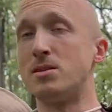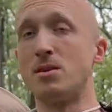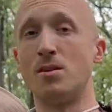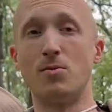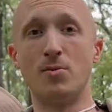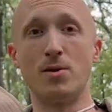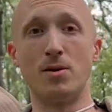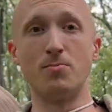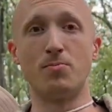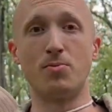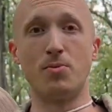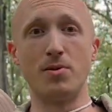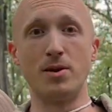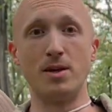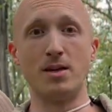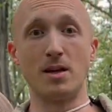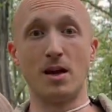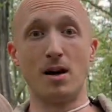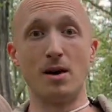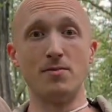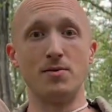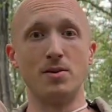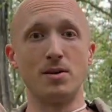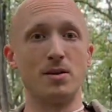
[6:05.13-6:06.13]
at one point
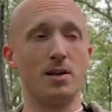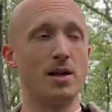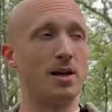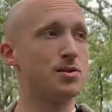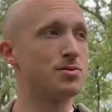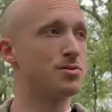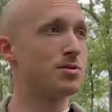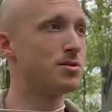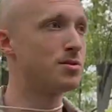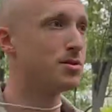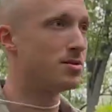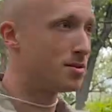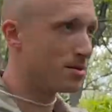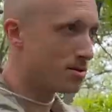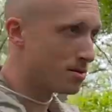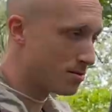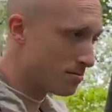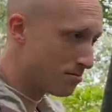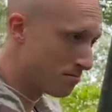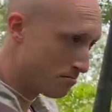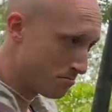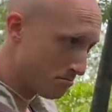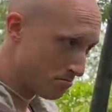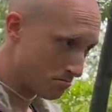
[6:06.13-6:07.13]
of the glaciers and just
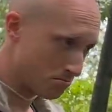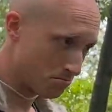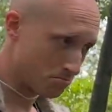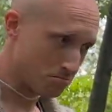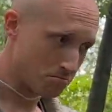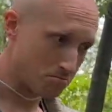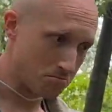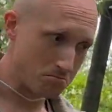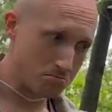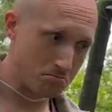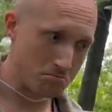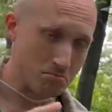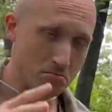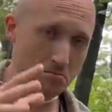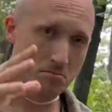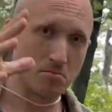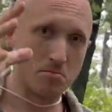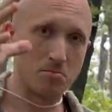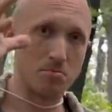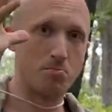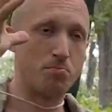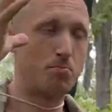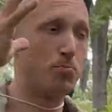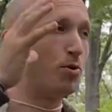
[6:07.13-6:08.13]

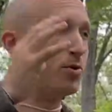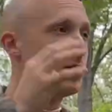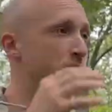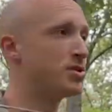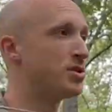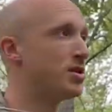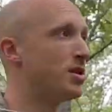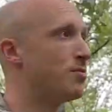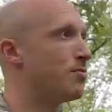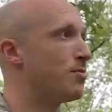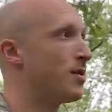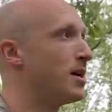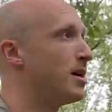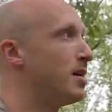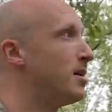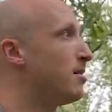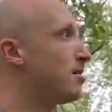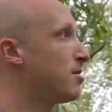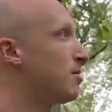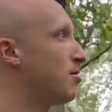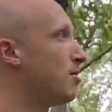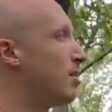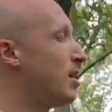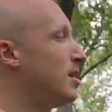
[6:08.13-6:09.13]
pushed it right here,
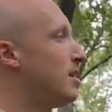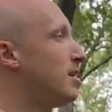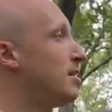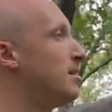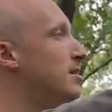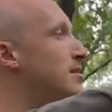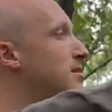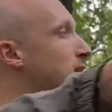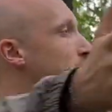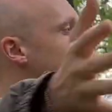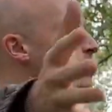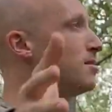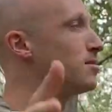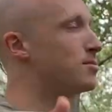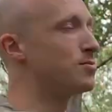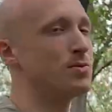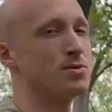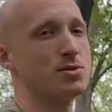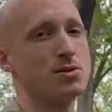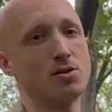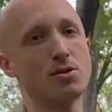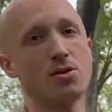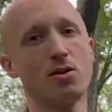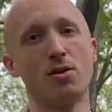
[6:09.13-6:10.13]
creating these hills, which
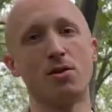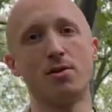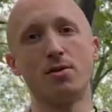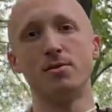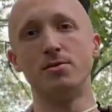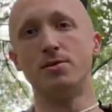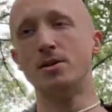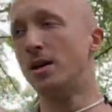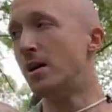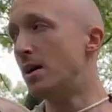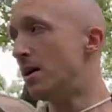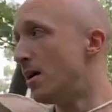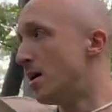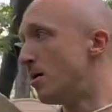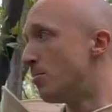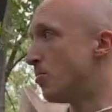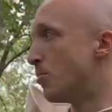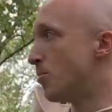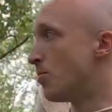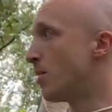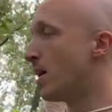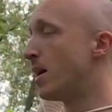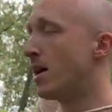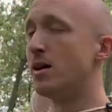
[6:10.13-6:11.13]
are called
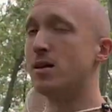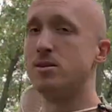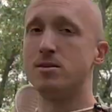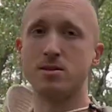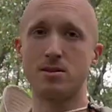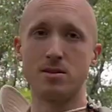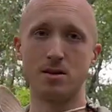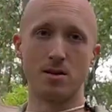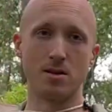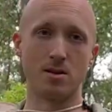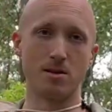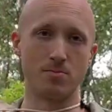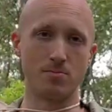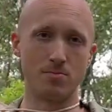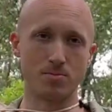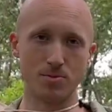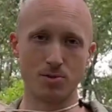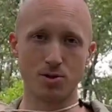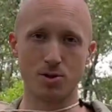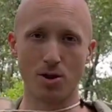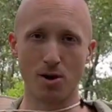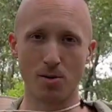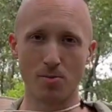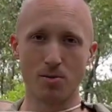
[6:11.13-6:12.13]
moraines. The
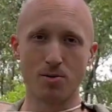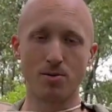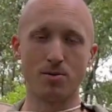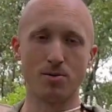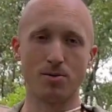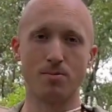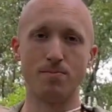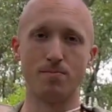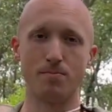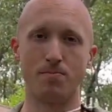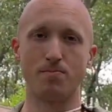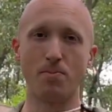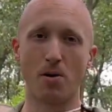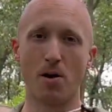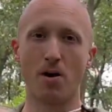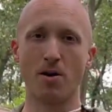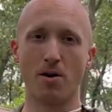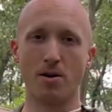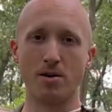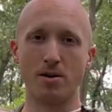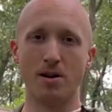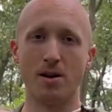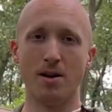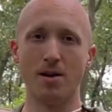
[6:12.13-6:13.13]
terminal
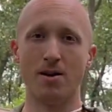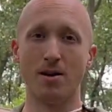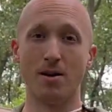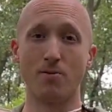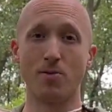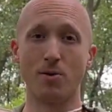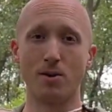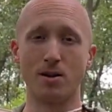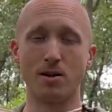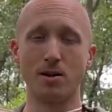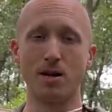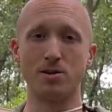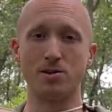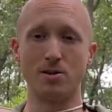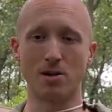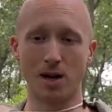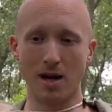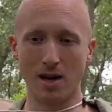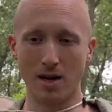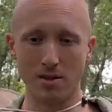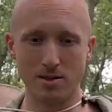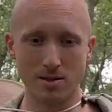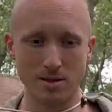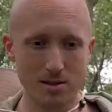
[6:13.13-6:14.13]
part of where a glacier
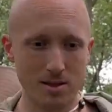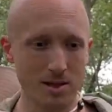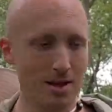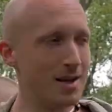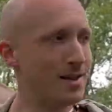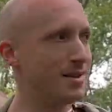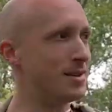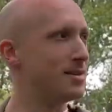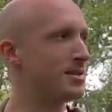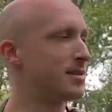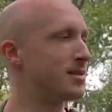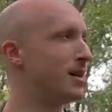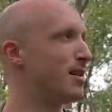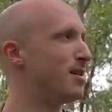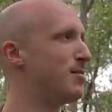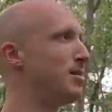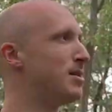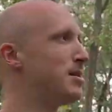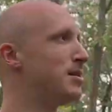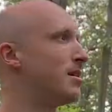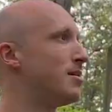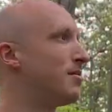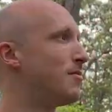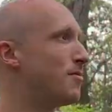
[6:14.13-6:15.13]
ends, the sediment
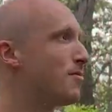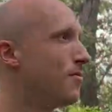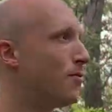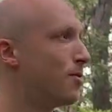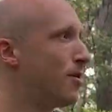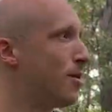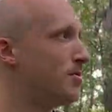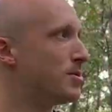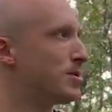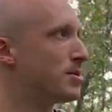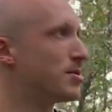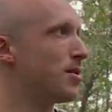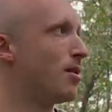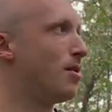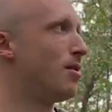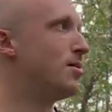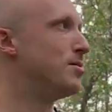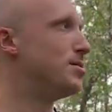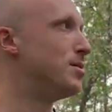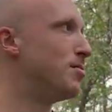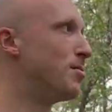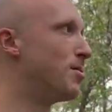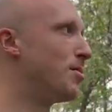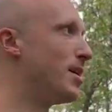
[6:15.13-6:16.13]
that it forms is called
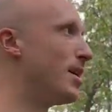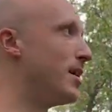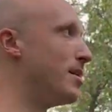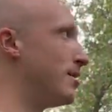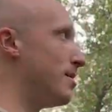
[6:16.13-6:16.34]
a moraine.